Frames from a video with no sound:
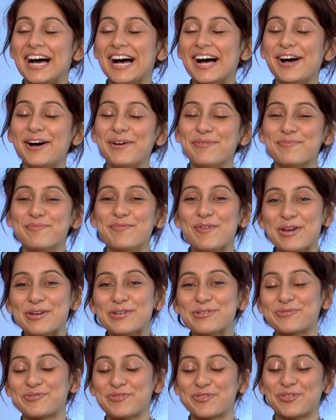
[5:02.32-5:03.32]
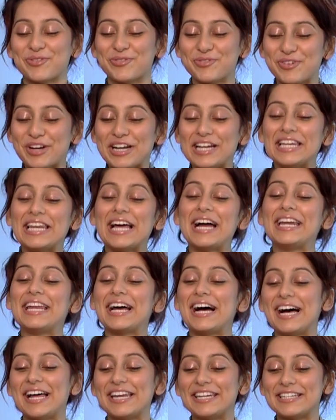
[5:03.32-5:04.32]
wonderful and very
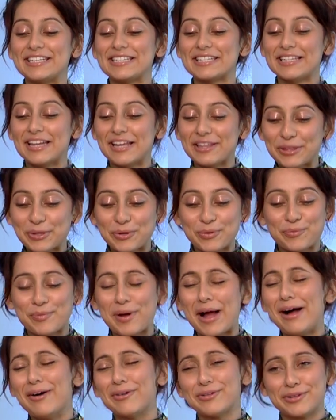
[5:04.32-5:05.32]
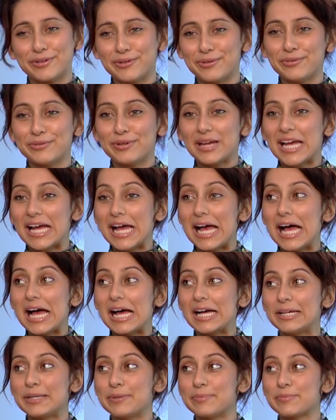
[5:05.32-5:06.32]
lighthearted. And I thought, wow, you
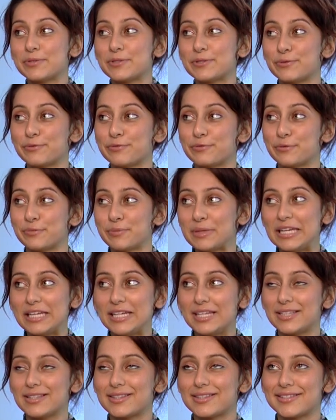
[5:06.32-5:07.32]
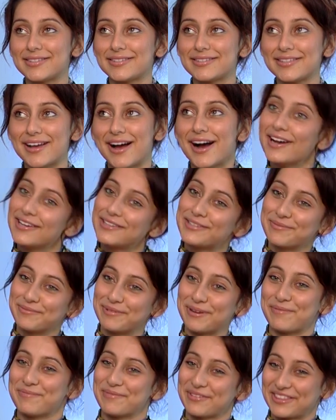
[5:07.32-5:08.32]
know. So for me, this item
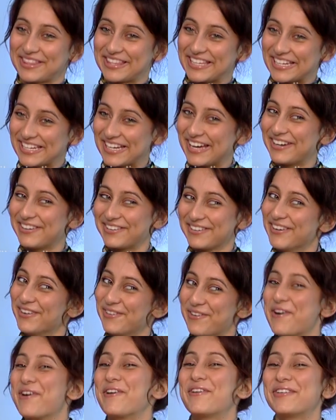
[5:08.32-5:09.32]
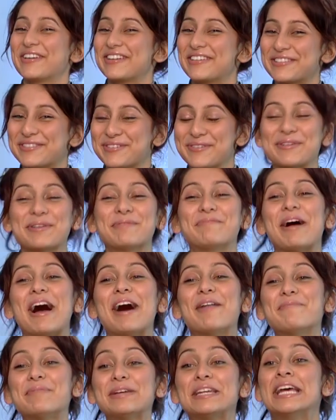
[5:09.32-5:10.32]
number thing, I don't know what it's all
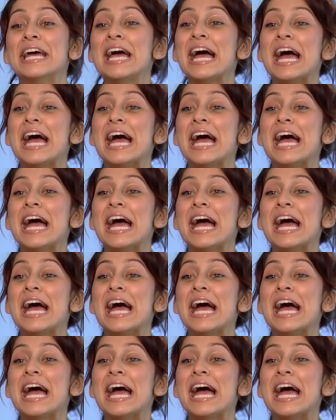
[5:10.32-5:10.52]
about, but